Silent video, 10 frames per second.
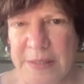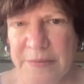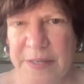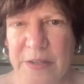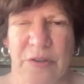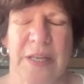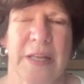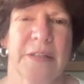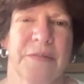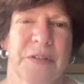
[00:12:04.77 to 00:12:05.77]
event on the
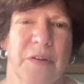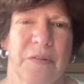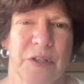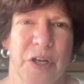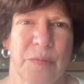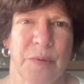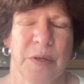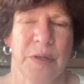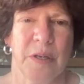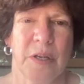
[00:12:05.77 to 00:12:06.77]
8th of
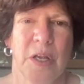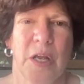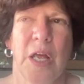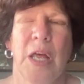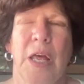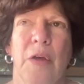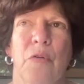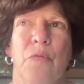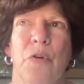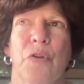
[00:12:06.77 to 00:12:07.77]
October,
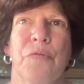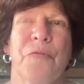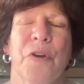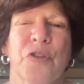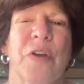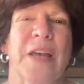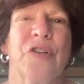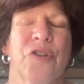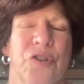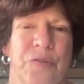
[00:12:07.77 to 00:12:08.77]
the first
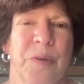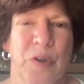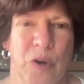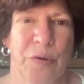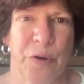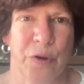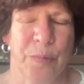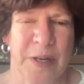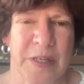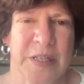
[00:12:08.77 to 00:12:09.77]
reaction should have been your
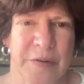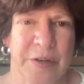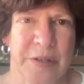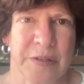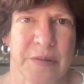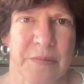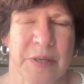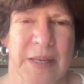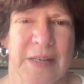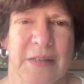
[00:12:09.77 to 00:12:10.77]
humanitarianism,
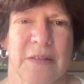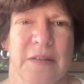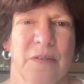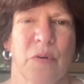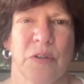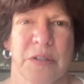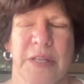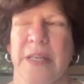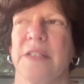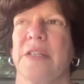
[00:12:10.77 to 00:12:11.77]
and it wasn't
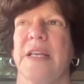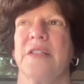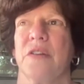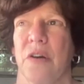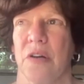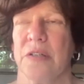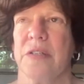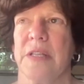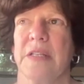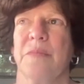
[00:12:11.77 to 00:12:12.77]
there. So that's gone.
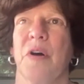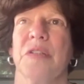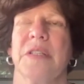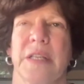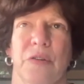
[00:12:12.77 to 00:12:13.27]
So that's passed. And then